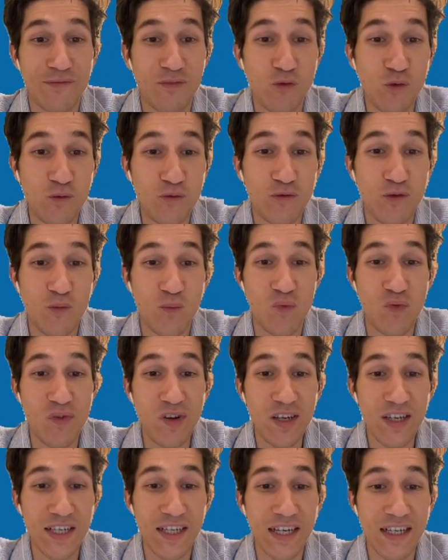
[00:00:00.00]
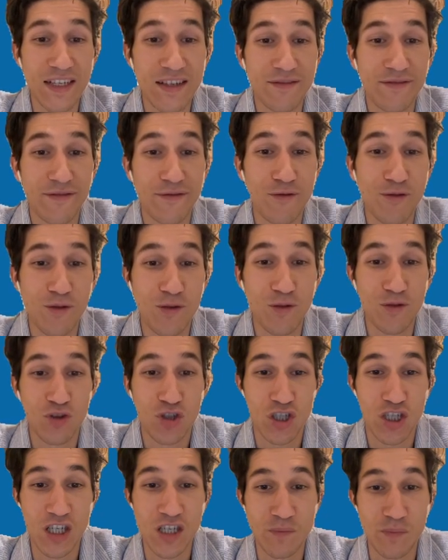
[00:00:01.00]
wood for brick and for
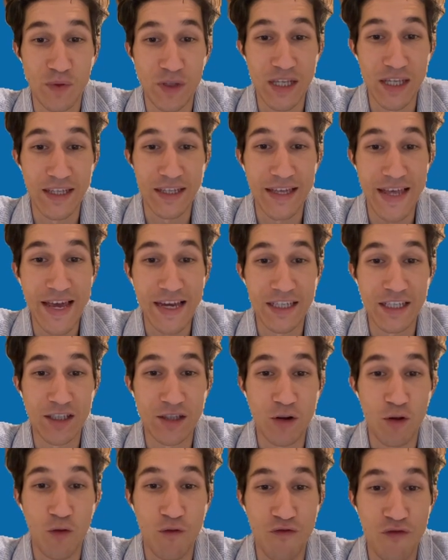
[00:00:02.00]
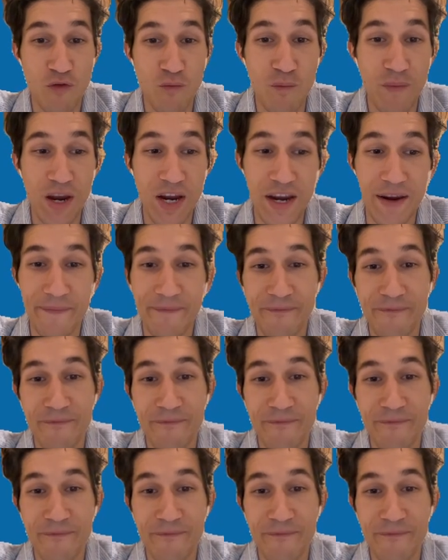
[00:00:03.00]
sheep that they stole from me.